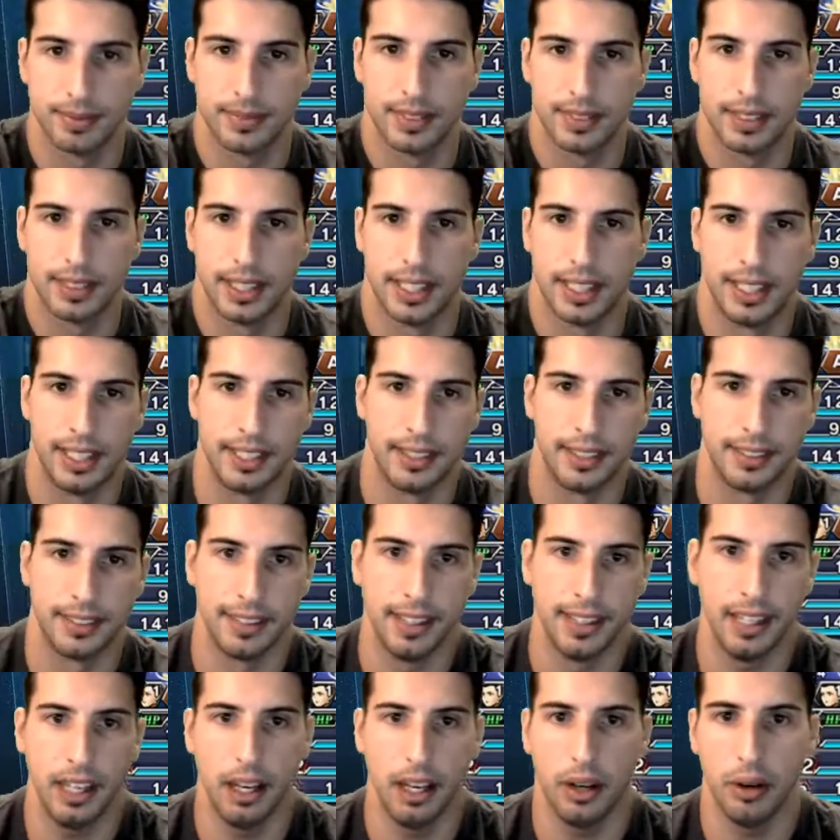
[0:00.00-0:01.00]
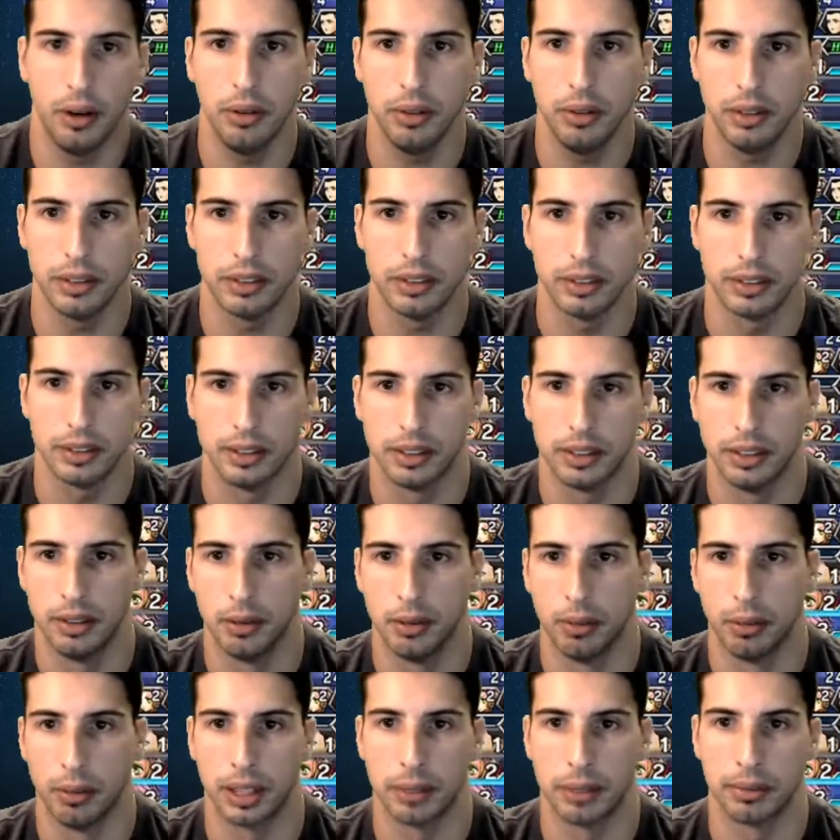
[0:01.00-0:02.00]
And now,
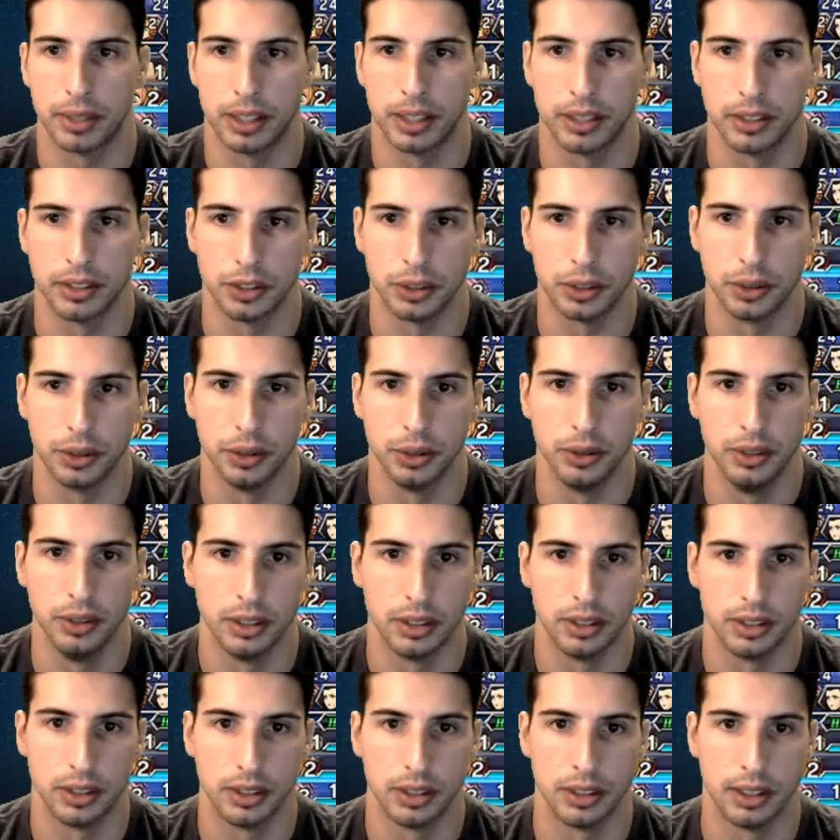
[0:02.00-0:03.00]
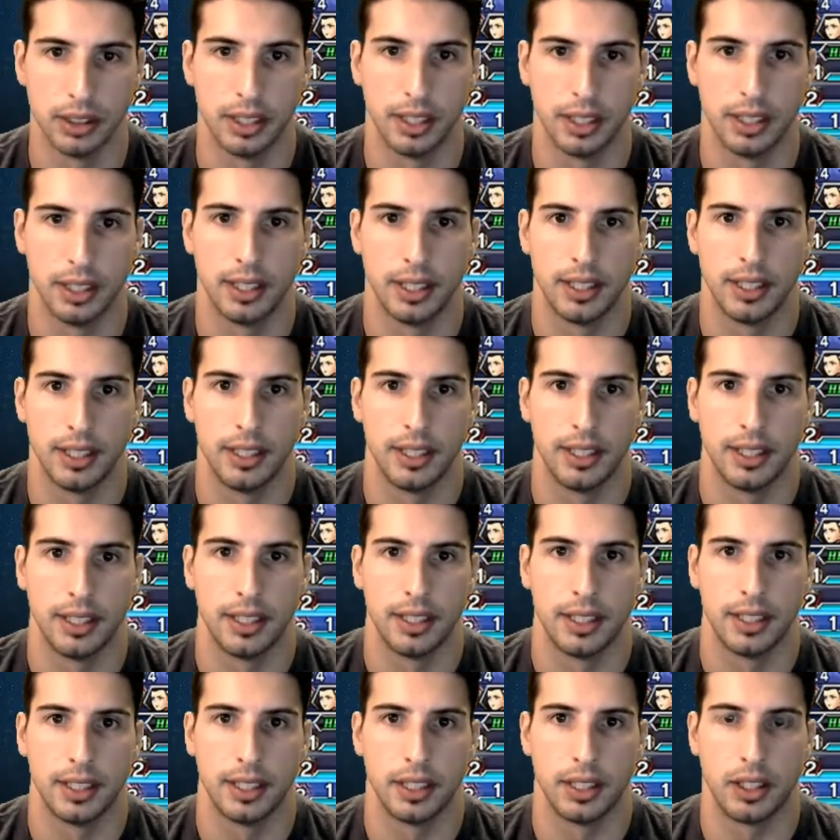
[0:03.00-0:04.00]
what I'm gonna do...
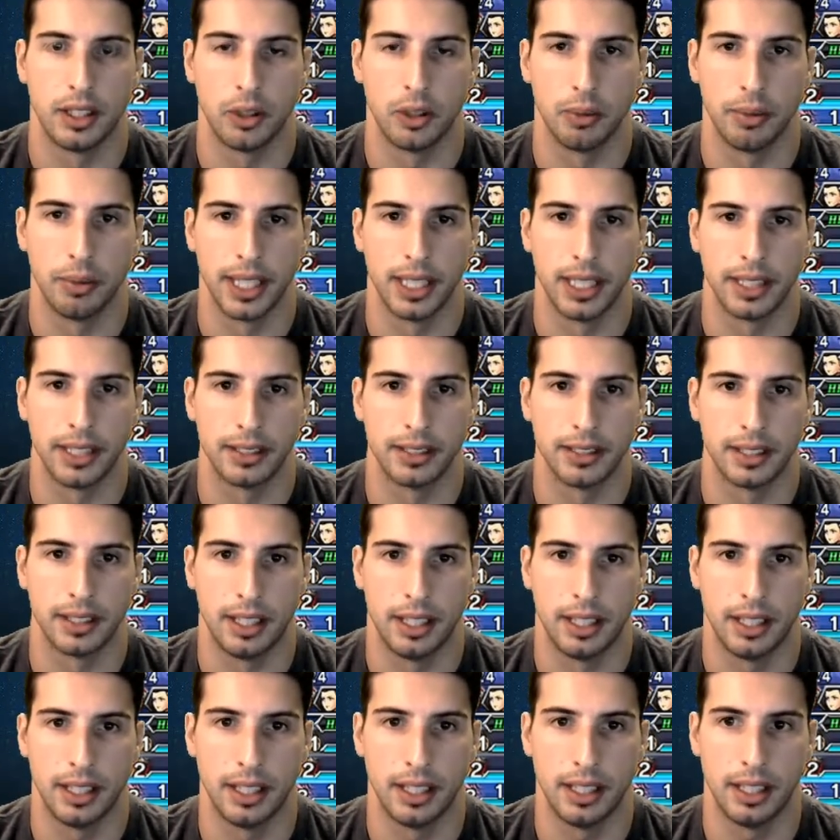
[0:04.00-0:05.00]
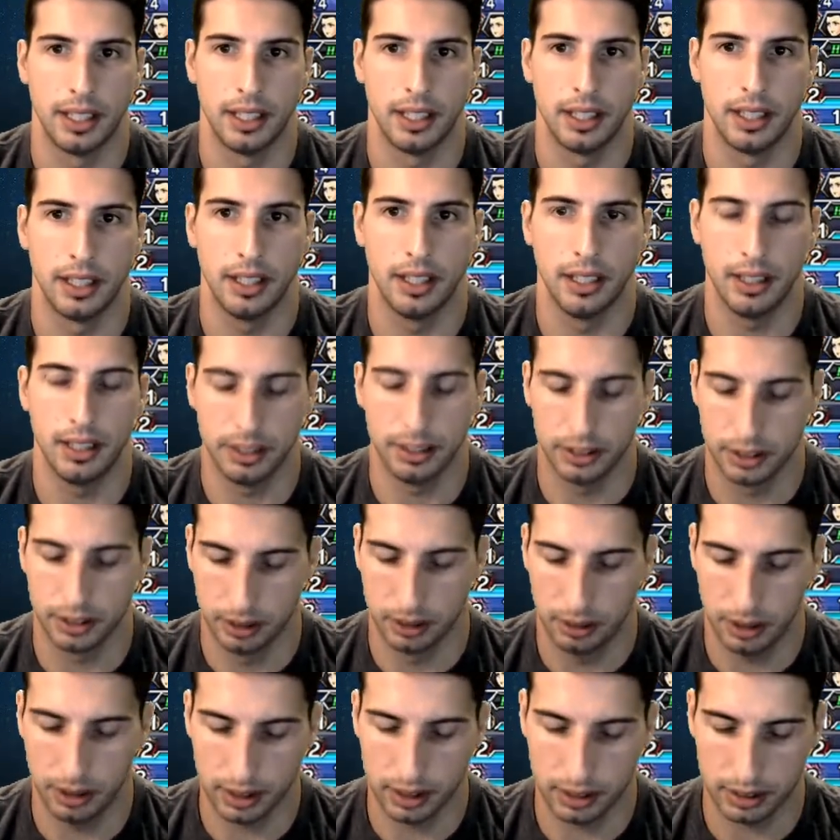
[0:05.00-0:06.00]
Oh, man. Uh, you know
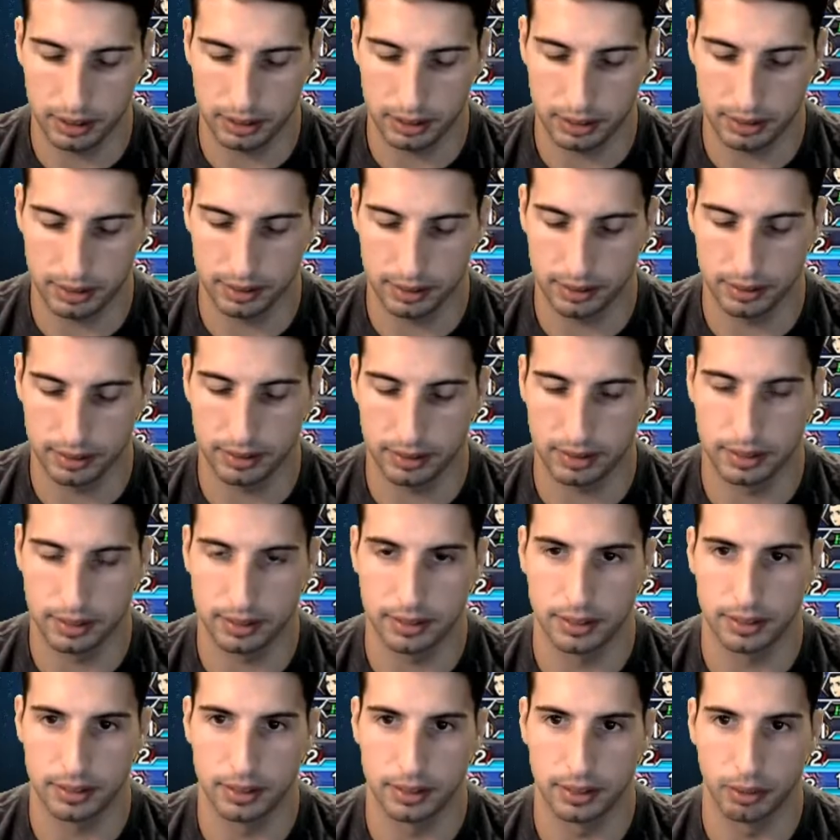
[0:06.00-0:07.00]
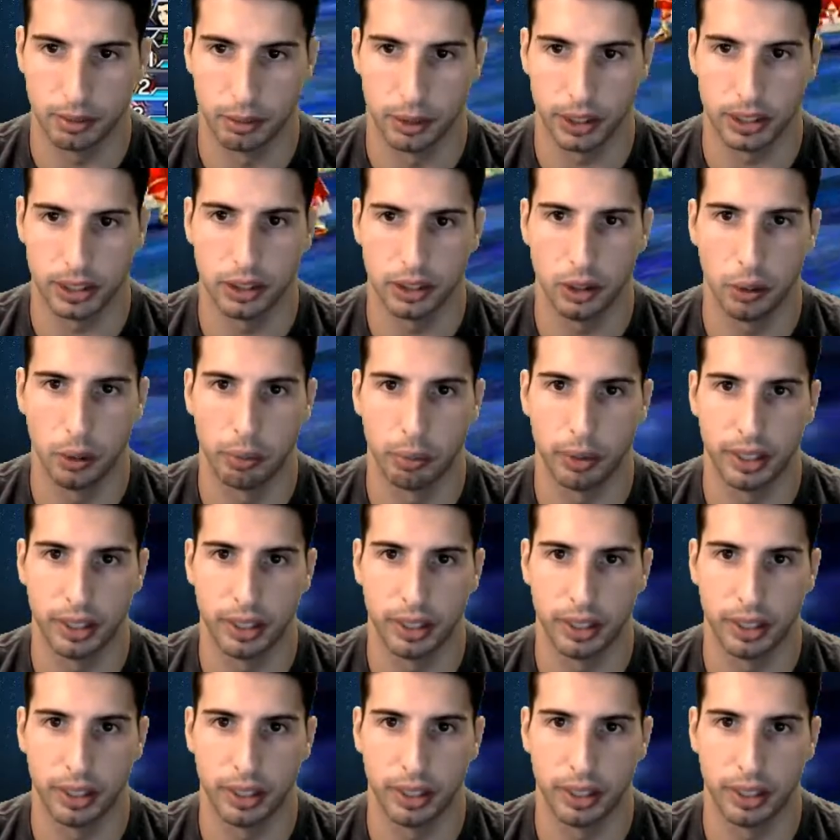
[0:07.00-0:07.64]
what? We're gonna go Brave